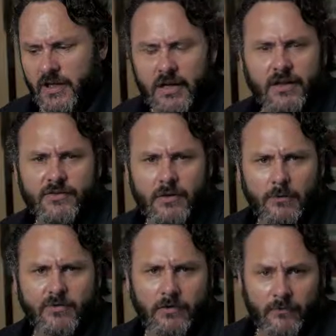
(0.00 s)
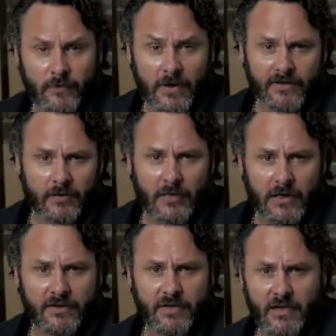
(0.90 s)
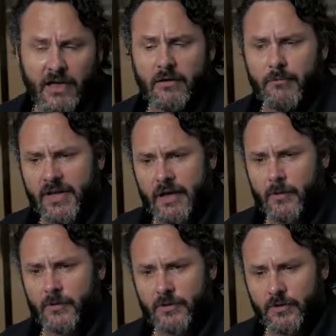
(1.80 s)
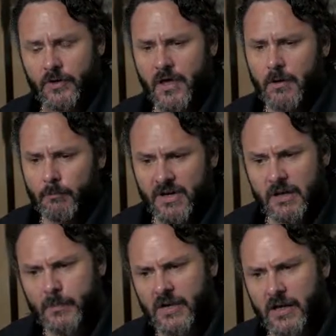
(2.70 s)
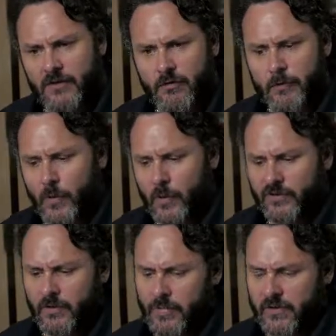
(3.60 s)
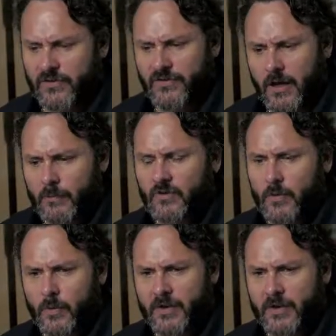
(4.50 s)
ourselves some flexibility and be able to manipulate the reports a bit the same as what we